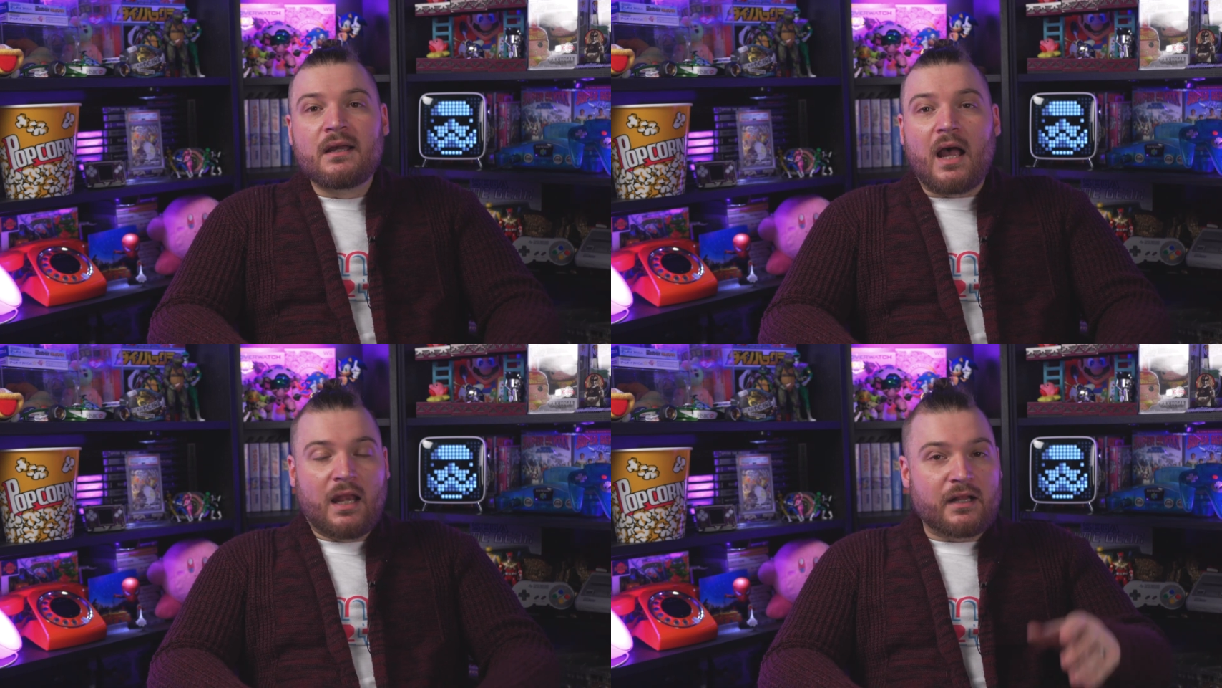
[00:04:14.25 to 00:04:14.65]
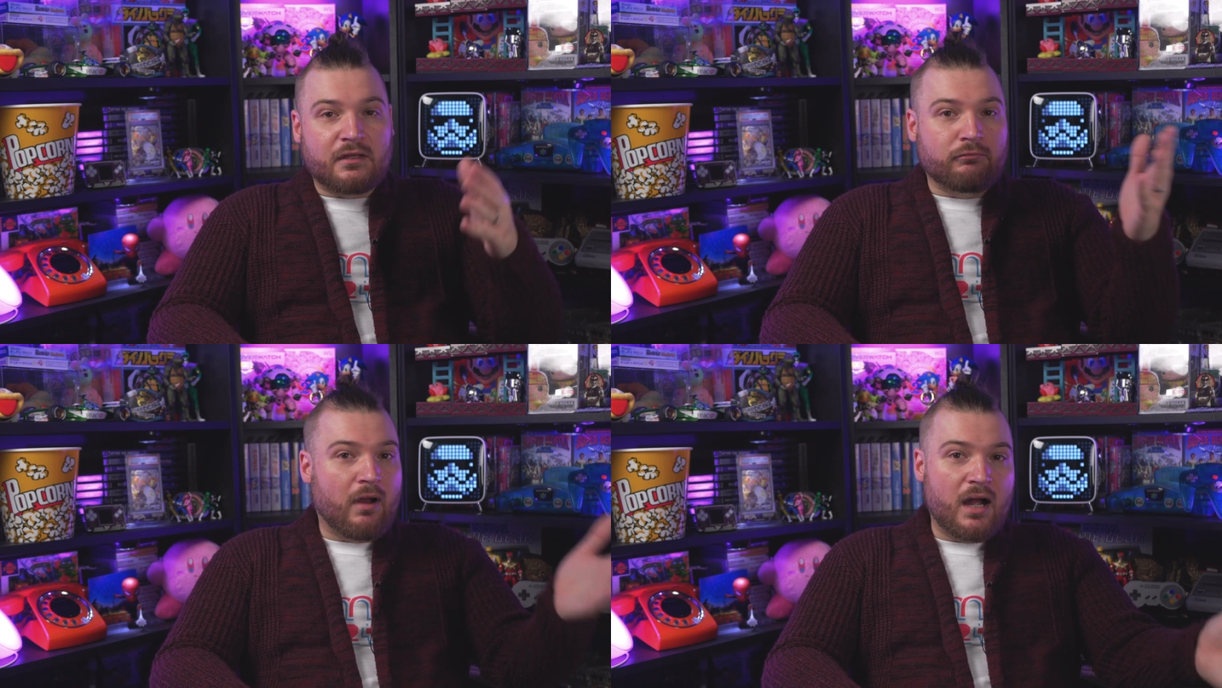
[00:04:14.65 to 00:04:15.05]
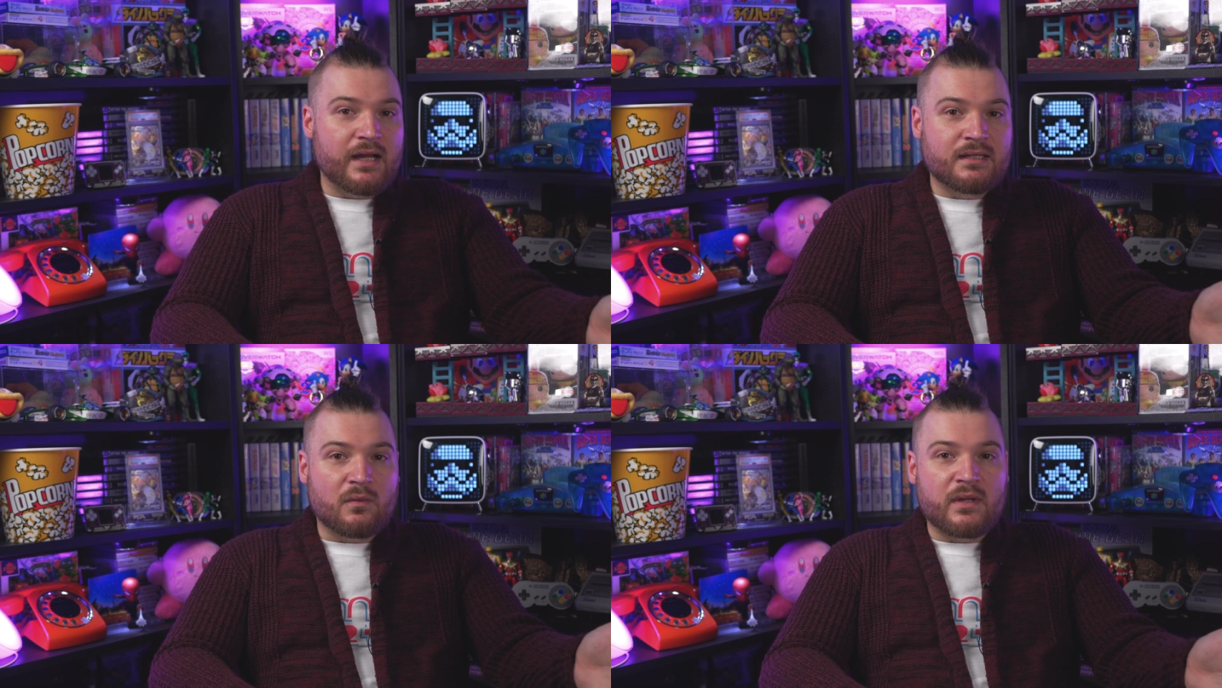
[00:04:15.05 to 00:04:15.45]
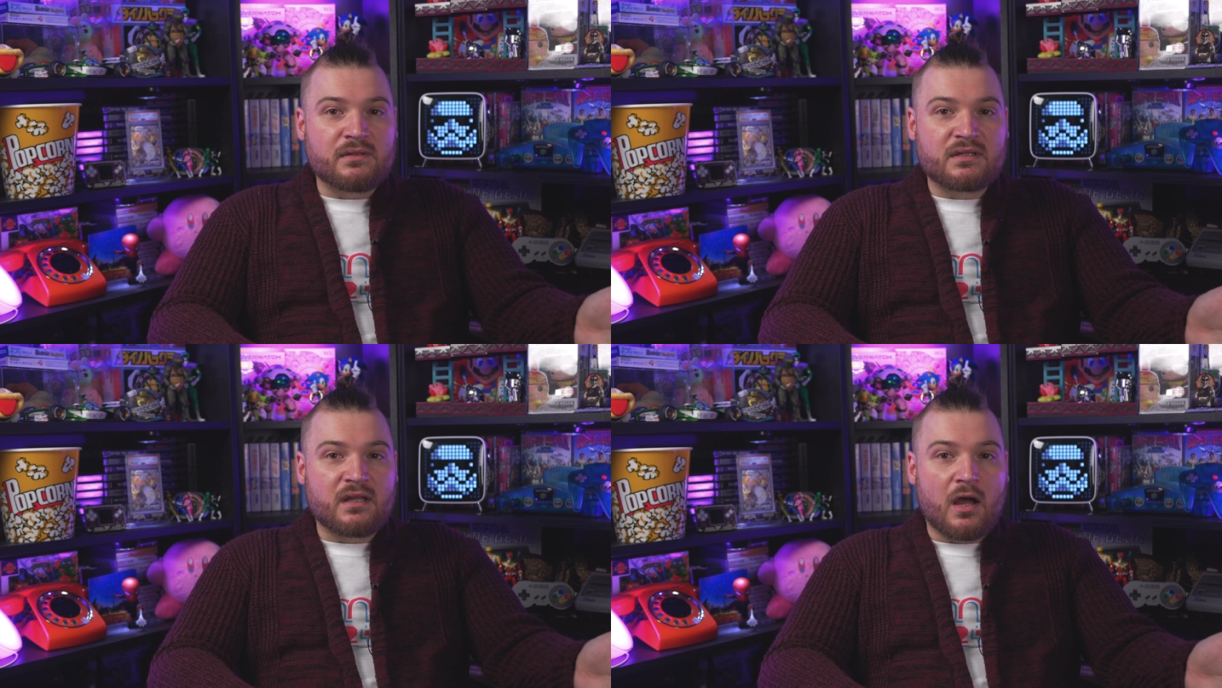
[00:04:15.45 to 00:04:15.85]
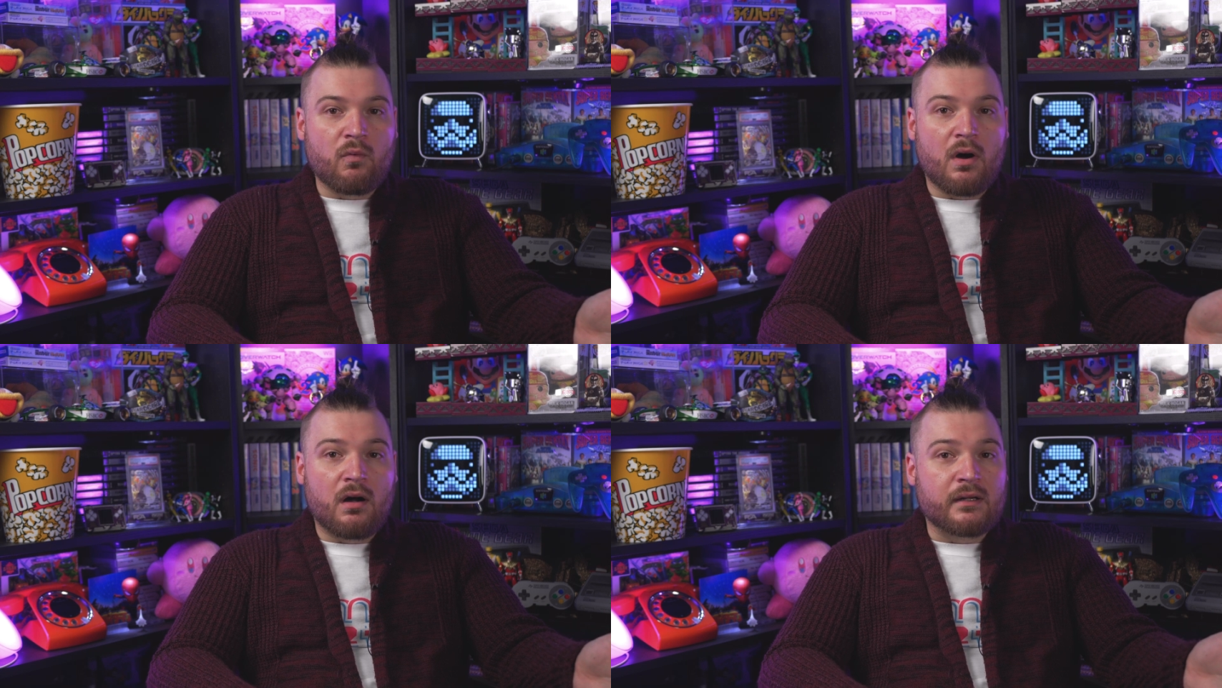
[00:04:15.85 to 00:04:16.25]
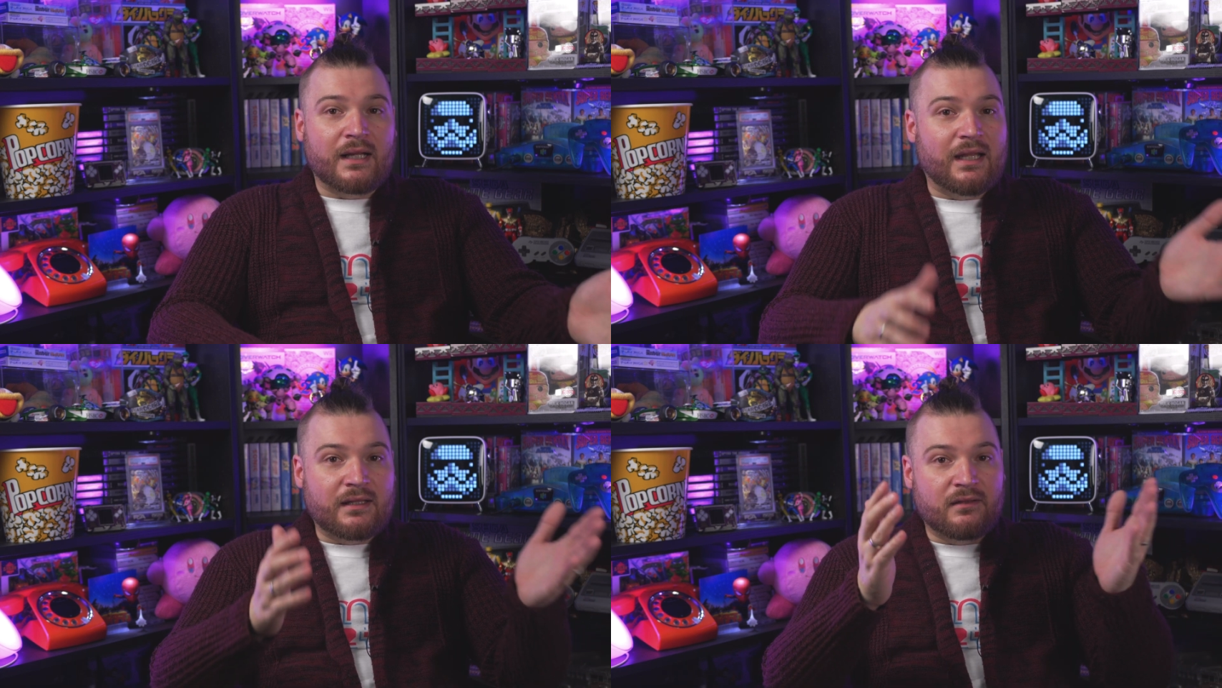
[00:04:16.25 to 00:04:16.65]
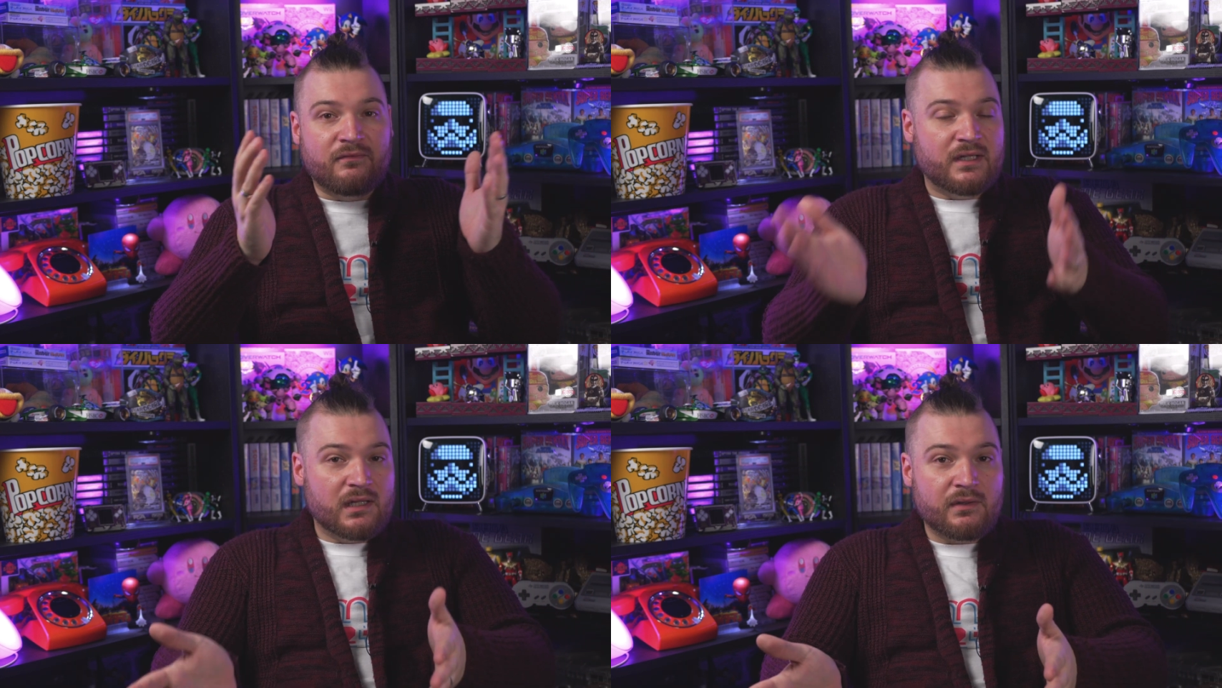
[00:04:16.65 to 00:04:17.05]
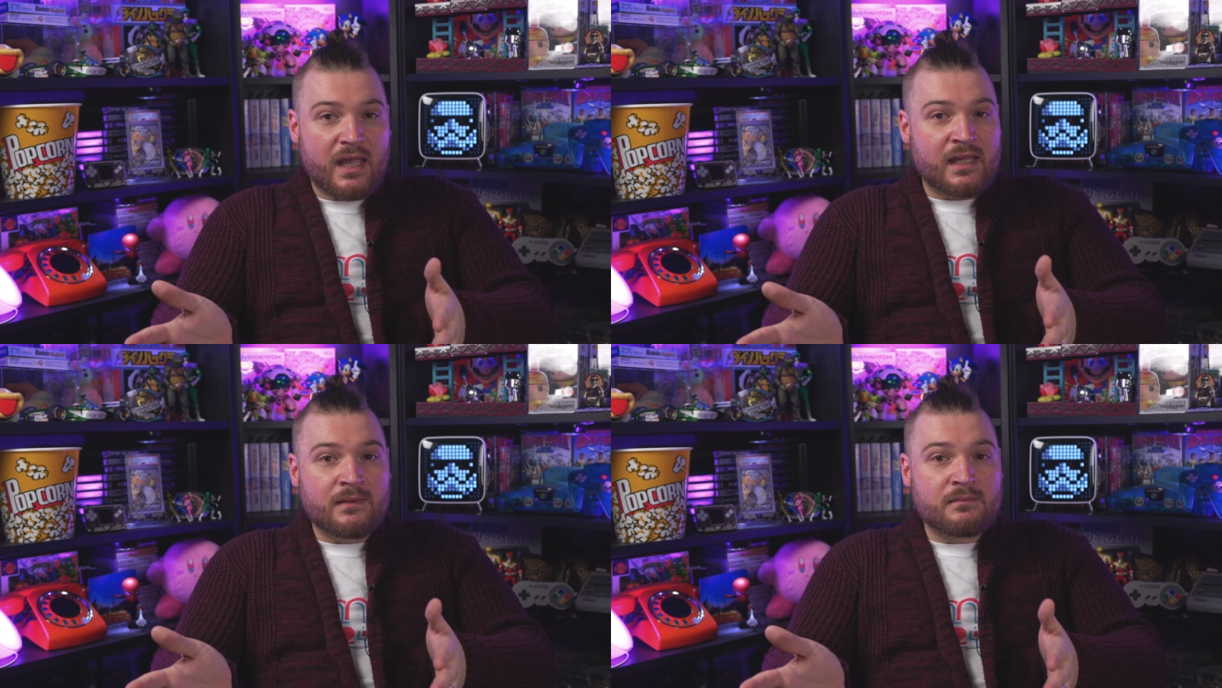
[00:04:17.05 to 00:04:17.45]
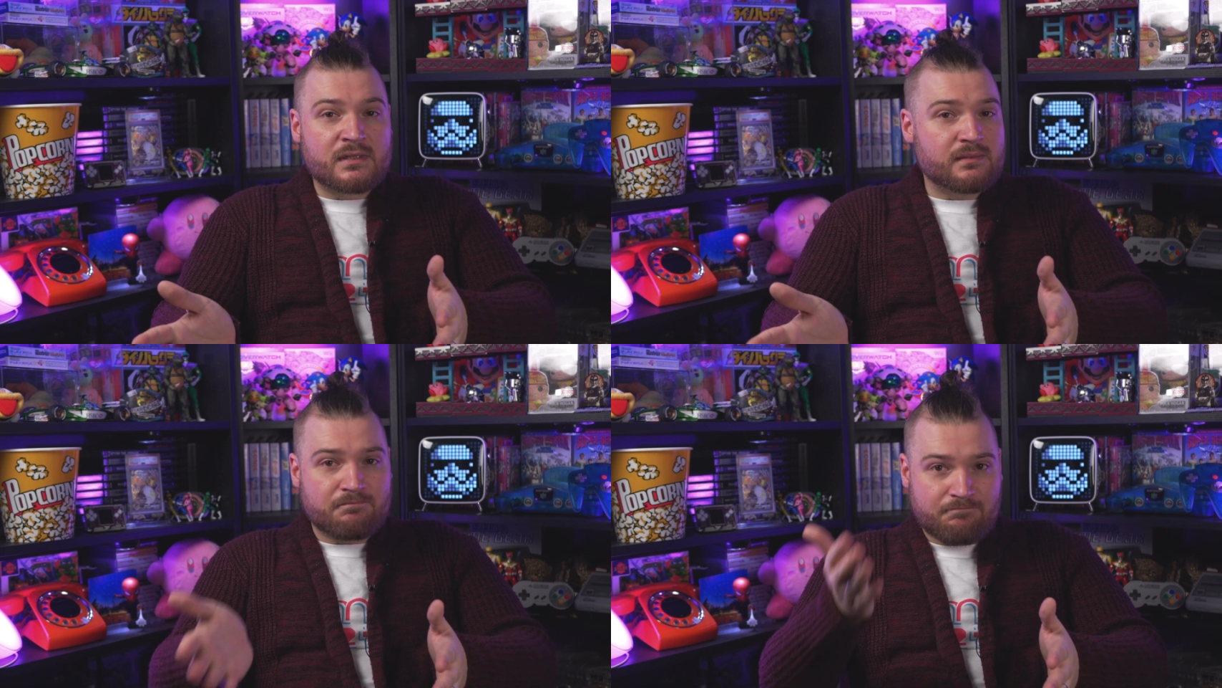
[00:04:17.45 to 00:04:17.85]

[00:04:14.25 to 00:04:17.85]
I like the ride that we used to go on, I like the video games.